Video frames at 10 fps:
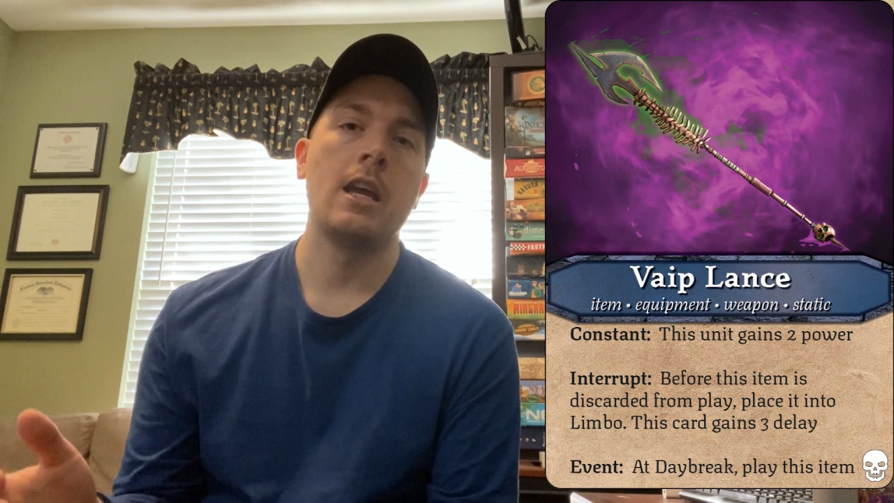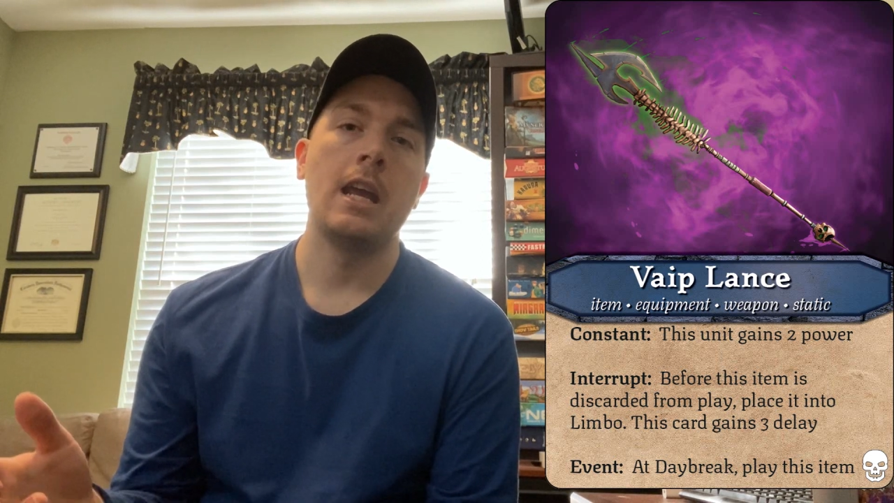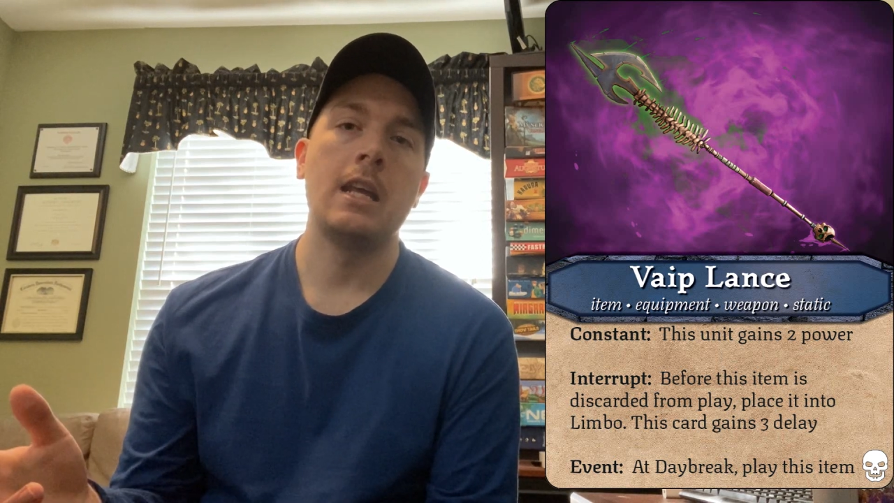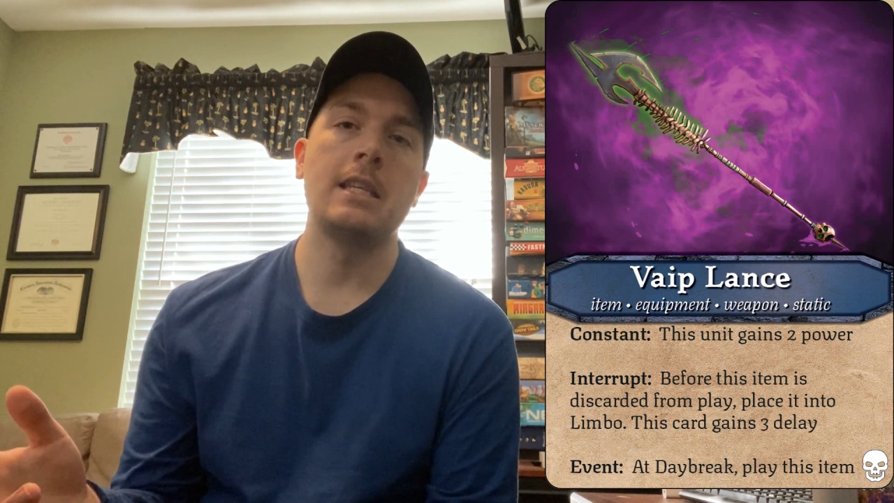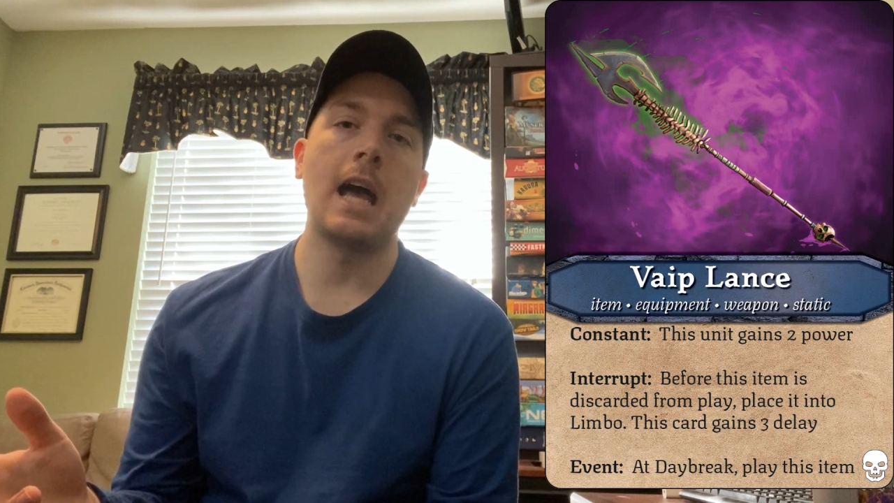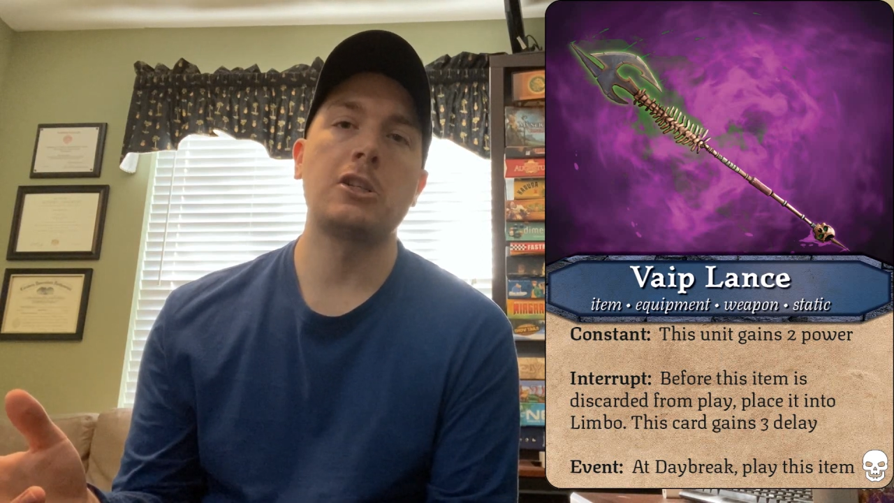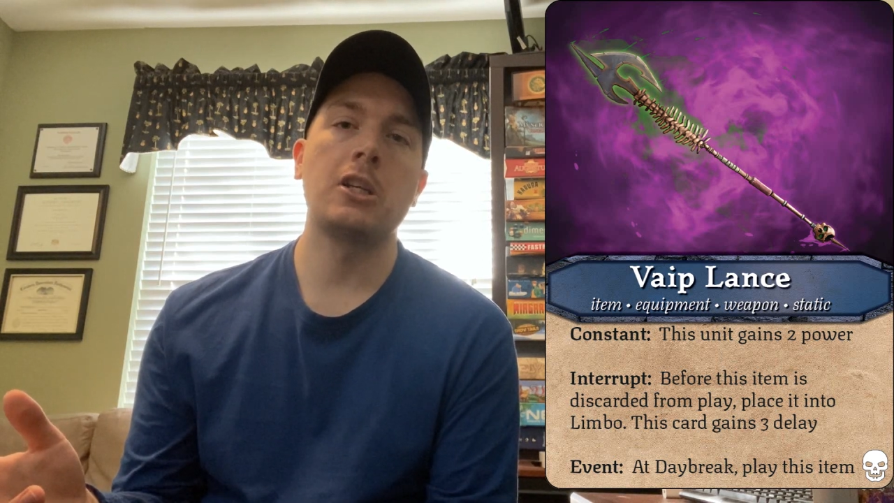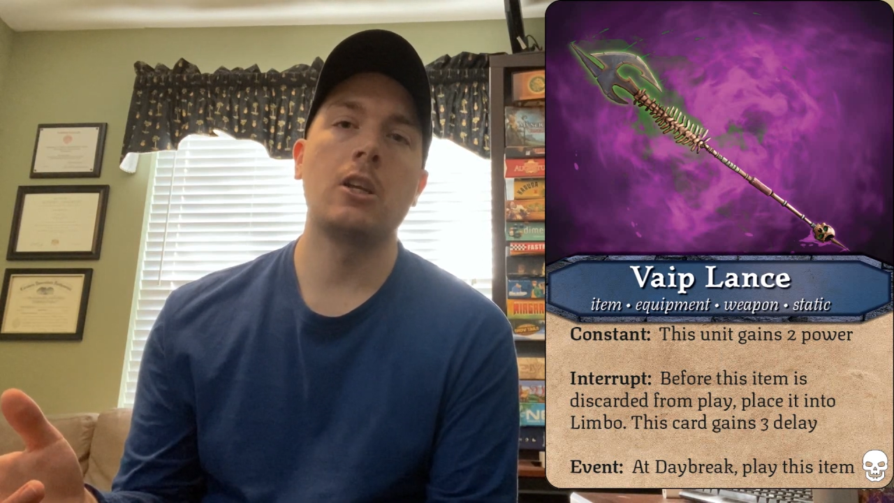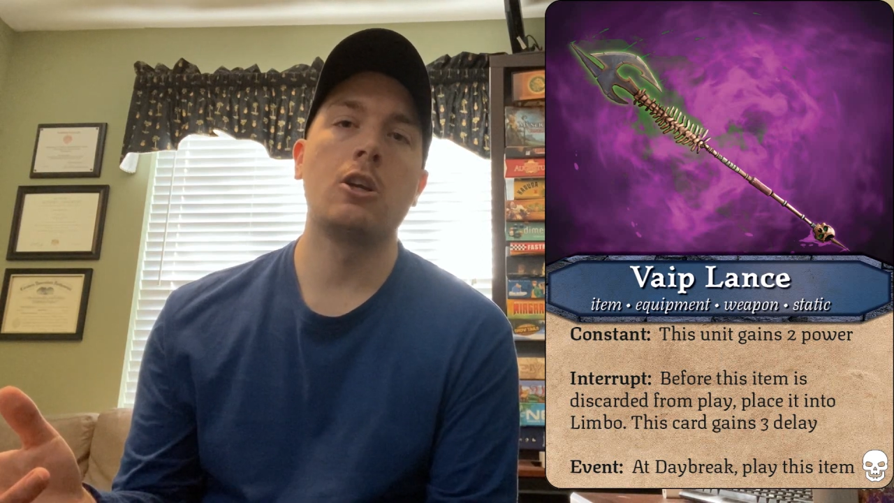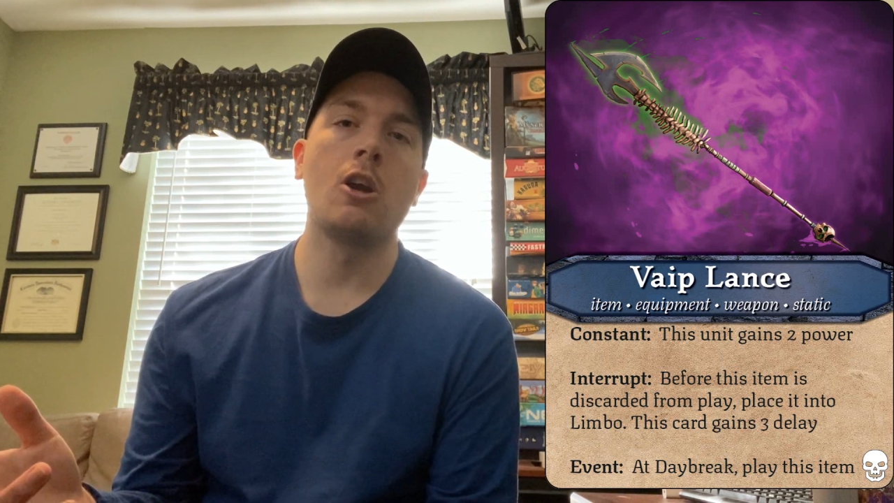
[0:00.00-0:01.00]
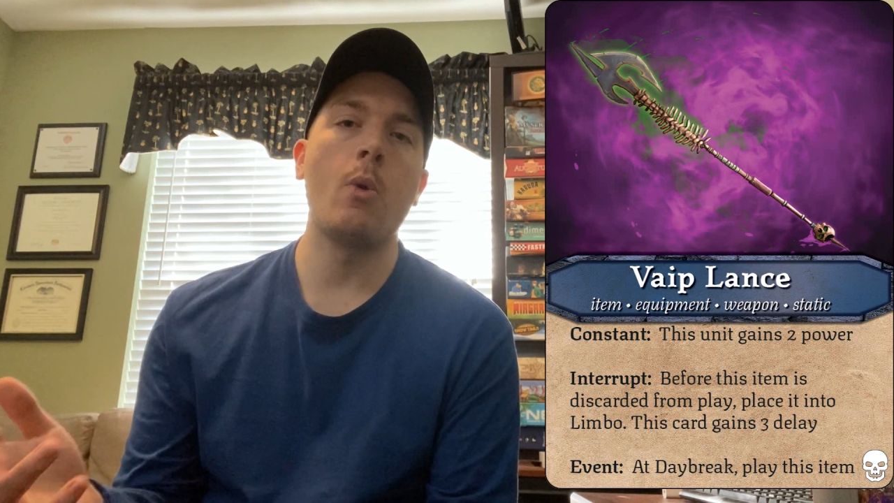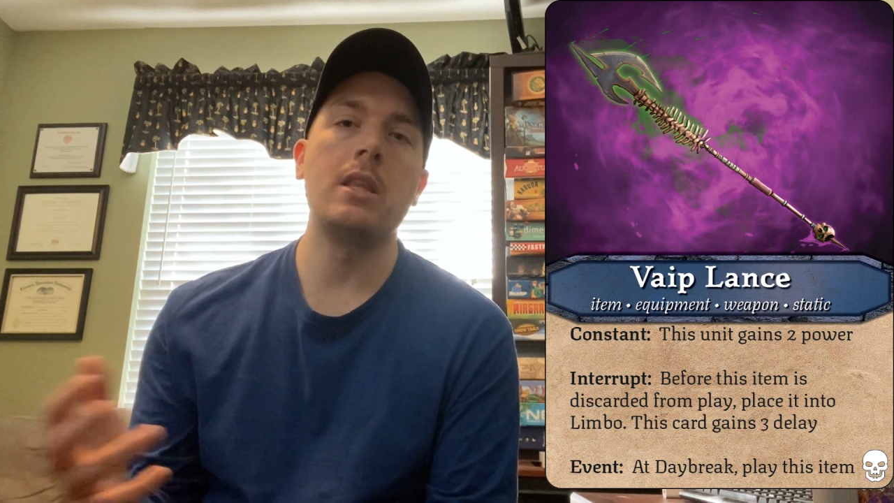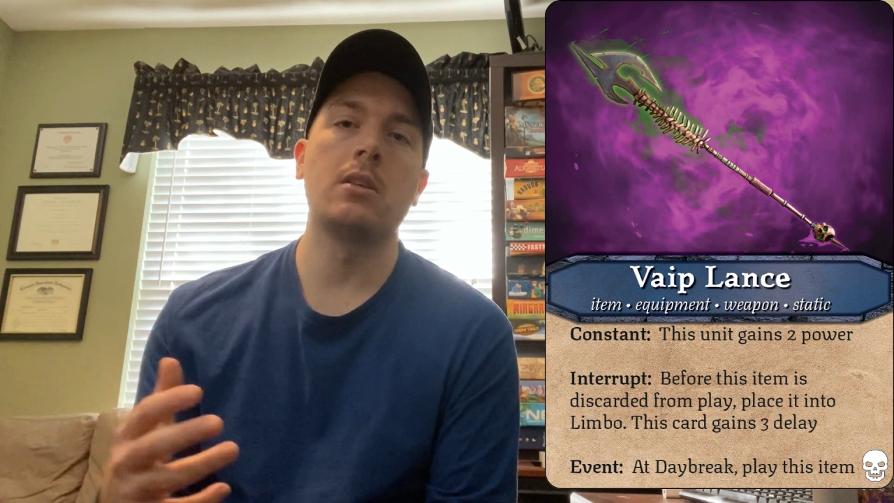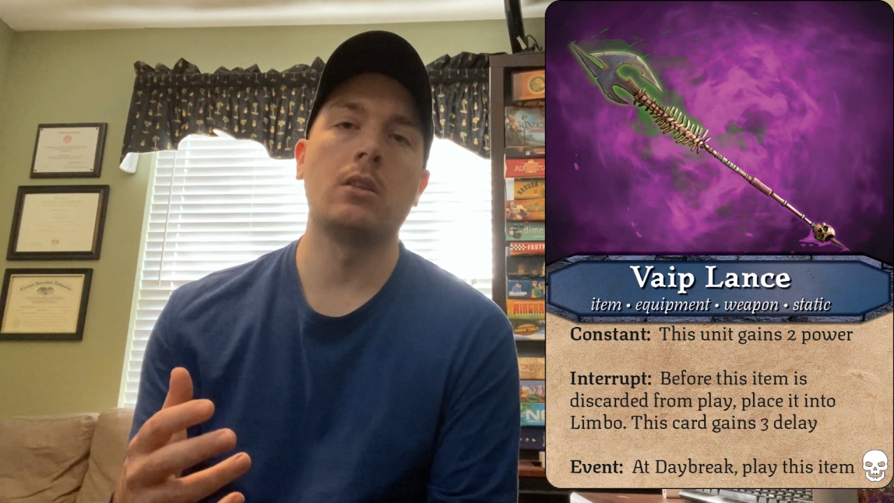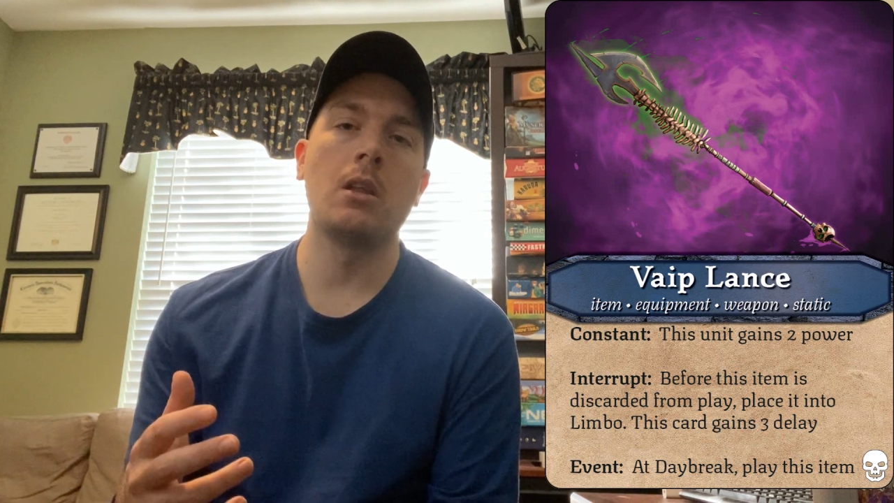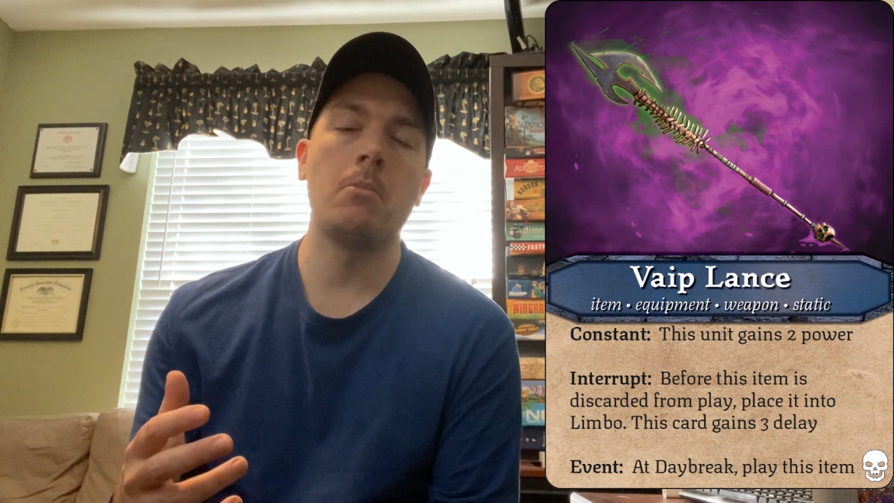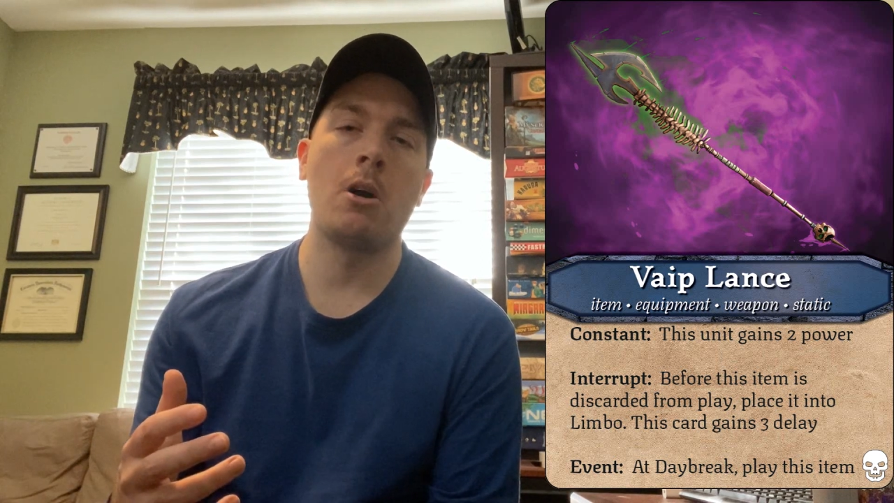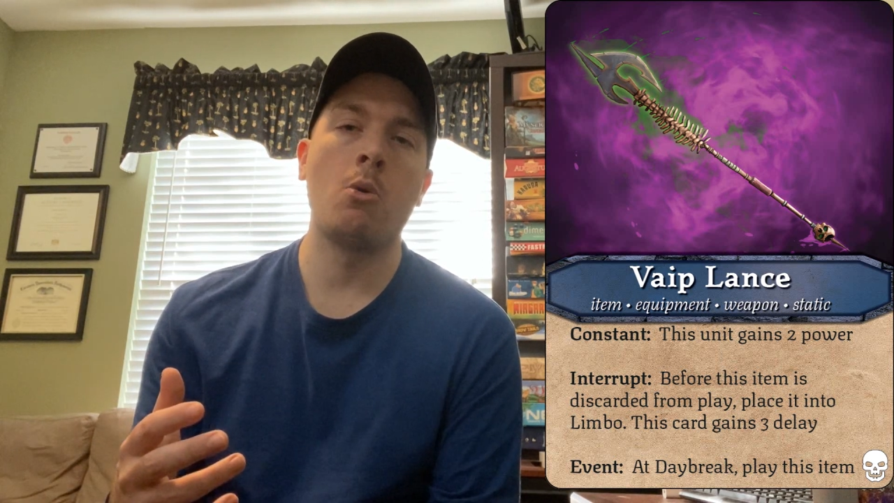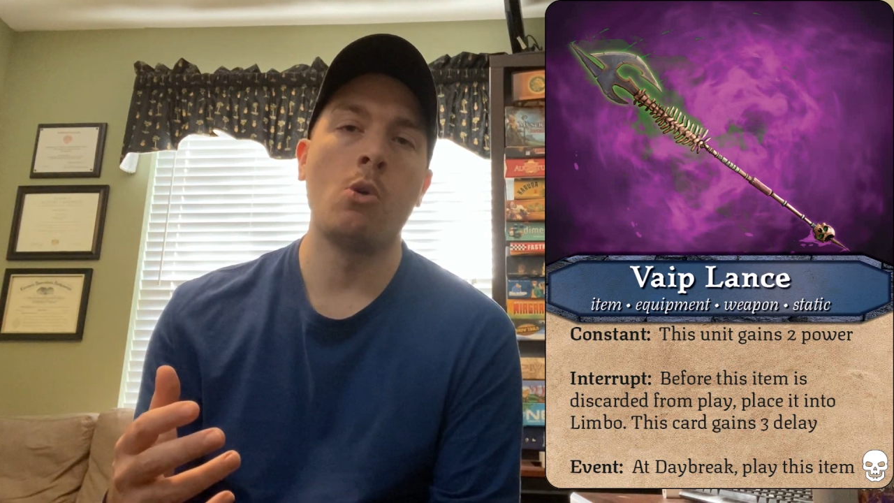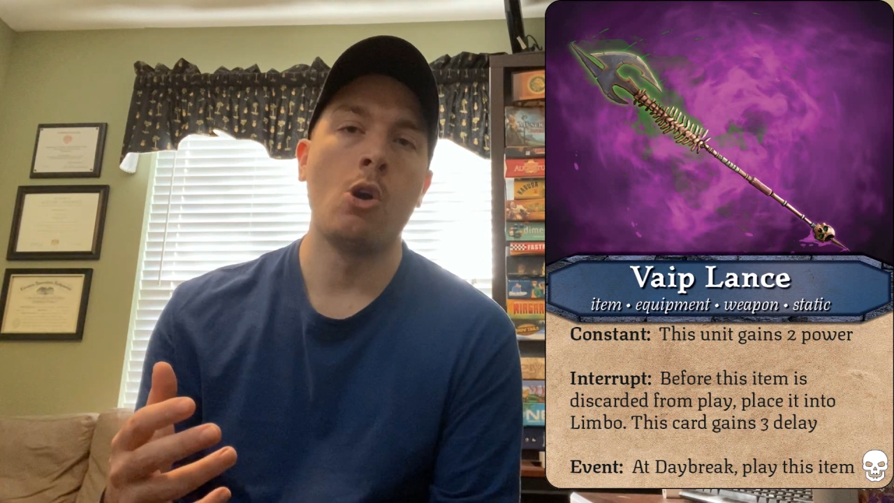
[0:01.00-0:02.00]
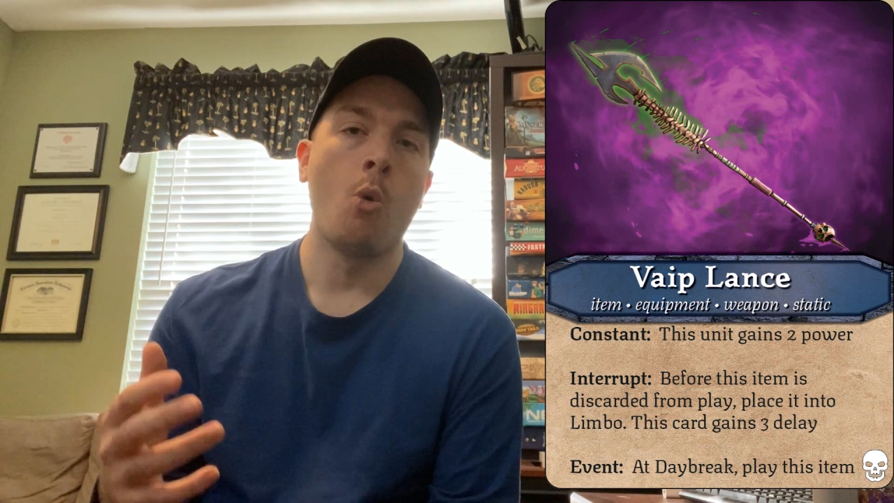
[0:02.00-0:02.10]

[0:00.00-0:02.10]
it's actually going to go into Limbo,